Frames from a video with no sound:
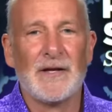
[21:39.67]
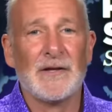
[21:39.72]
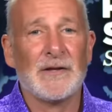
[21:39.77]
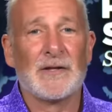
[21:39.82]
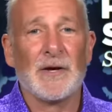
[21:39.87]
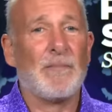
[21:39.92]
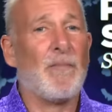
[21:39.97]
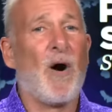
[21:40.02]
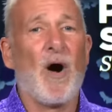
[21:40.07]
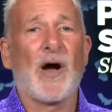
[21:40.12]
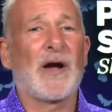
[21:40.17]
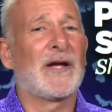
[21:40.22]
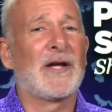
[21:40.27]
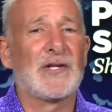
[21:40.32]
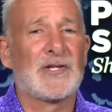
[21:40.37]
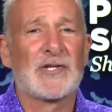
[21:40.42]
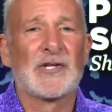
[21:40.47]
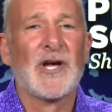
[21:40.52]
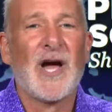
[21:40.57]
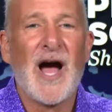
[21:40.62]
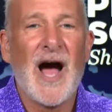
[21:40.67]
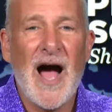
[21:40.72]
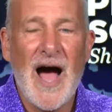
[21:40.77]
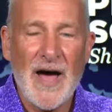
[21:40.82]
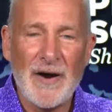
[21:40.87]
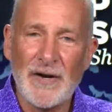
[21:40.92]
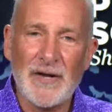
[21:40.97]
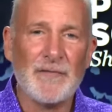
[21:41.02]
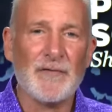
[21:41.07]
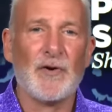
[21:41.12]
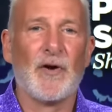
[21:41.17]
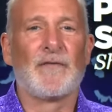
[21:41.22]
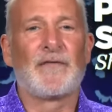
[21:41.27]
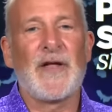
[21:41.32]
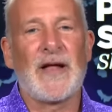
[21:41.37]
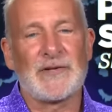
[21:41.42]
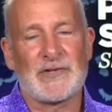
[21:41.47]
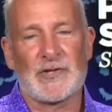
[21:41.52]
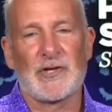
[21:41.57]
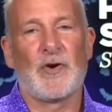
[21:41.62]
the markets, I don't even know if
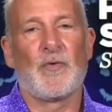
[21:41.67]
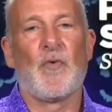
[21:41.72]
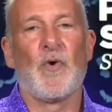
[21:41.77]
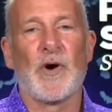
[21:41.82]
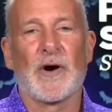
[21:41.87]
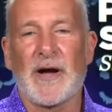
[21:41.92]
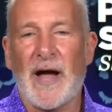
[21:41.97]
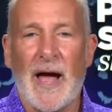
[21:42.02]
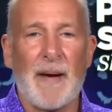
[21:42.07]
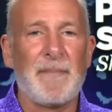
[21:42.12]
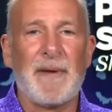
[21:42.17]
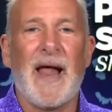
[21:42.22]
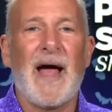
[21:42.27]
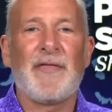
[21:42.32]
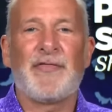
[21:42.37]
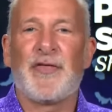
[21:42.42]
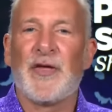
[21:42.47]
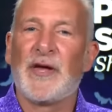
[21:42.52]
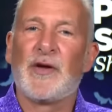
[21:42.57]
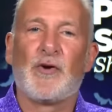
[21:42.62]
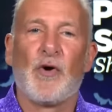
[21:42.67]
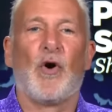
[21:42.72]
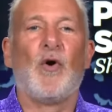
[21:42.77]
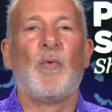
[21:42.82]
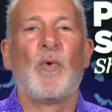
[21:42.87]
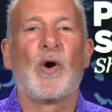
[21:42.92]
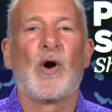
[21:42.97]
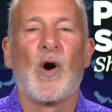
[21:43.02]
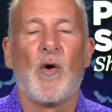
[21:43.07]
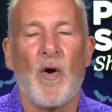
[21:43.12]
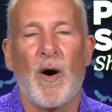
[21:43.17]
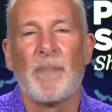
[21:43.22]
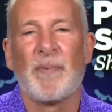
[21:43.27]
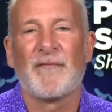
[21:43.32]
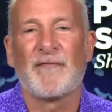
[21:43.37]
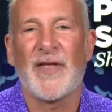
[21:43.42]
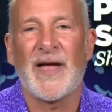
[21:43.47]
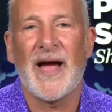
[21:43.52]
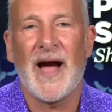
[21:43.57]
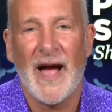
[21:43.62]
that's going to work. I mean, I think gold will go up
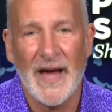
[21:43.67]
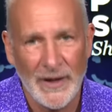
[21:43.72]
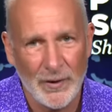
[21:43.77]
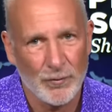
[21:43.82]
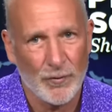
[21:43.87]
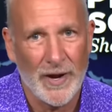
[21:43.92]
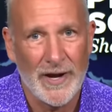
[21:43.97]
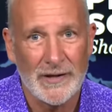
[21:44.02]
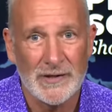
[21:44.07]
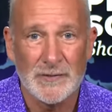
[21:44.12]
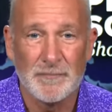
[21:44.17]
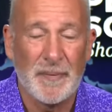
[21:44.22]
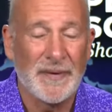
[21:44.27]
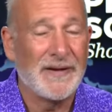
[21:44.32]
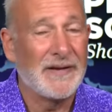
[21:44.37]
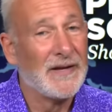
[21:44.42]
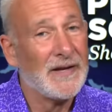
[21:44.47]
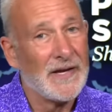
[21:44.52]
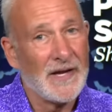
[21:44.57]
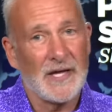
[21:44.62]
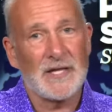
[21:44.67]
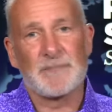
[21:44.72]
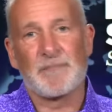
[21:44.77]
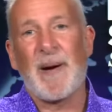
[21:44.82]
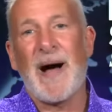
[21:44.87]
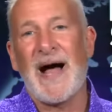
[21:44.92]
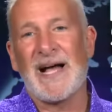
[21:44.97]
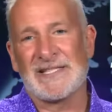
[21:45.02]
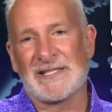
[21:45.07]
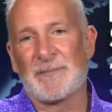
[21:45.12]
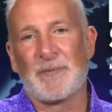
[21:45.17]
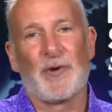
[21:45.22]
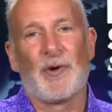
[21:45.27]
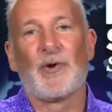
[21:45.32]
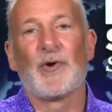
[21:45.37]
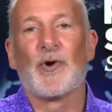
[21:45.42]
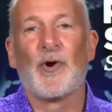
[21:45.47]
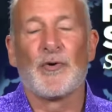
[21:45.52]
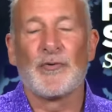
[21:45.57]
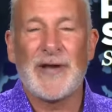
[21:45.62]
if they hike rates, but it's possible
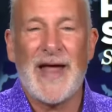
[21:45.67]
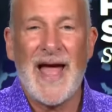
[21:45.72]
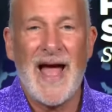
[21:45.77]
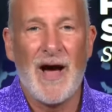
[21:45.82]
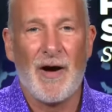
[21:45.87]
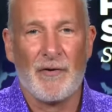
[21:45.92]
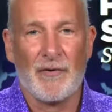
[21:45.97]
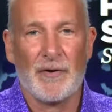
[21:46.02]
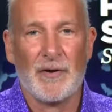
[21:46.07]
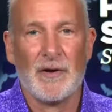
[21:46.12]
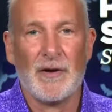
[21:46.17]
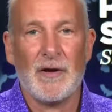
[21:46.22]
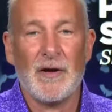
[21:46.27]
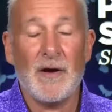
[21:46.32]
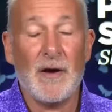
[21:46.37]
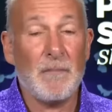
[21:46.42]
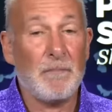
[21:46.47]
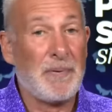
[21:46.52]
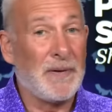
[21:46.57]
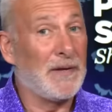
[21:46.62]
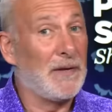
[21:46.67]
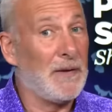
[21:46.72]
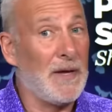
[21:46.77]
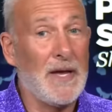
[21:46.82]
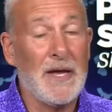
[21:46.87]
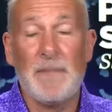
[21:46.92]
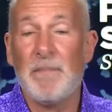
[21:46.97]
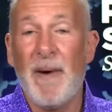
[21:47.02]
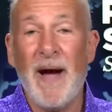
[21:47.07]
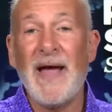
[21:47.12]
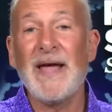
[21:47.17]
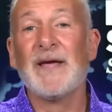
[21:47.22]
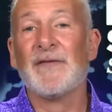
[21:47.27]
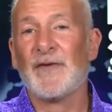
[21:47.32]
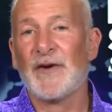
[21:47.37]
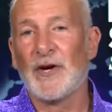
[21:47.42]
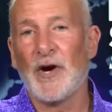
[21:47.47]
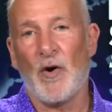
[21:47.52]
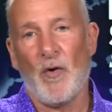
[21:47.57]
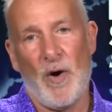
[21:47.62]
it'll go down, but it might
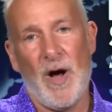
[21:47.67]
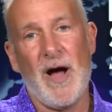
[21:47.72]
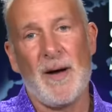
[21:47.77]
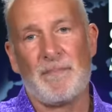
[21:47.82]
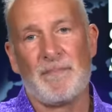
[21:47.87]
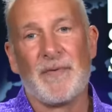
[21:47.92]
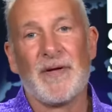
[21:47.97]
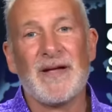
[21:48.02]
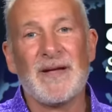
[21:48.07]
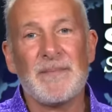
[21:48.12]
even go up